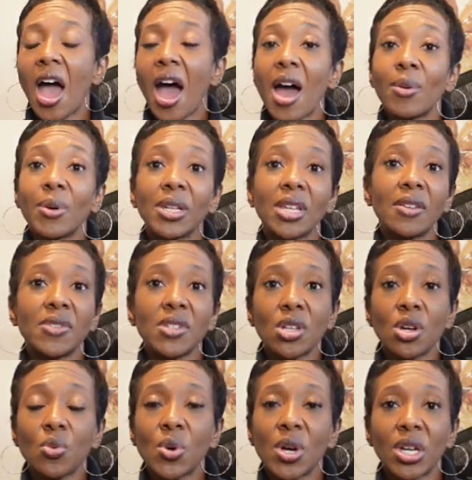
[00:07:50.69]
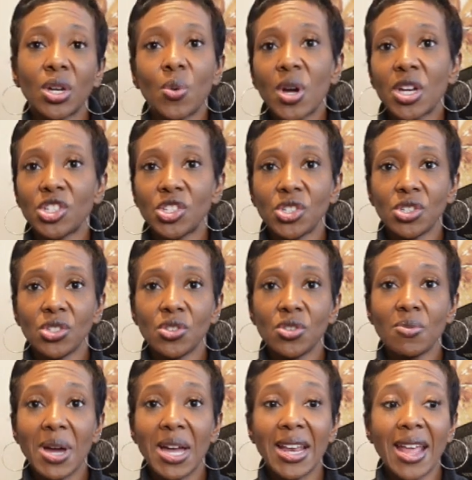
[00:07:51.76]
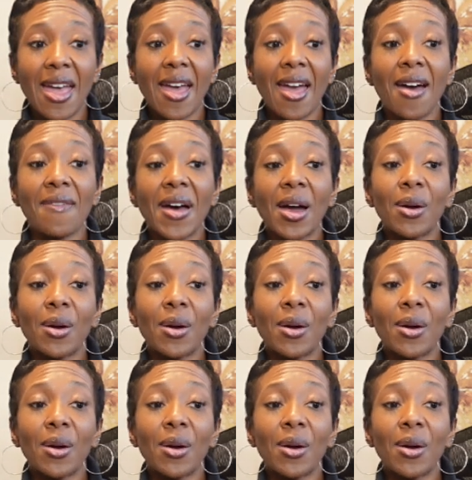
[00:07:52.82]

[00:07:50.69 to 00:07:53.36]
I would love to know what questions you might have.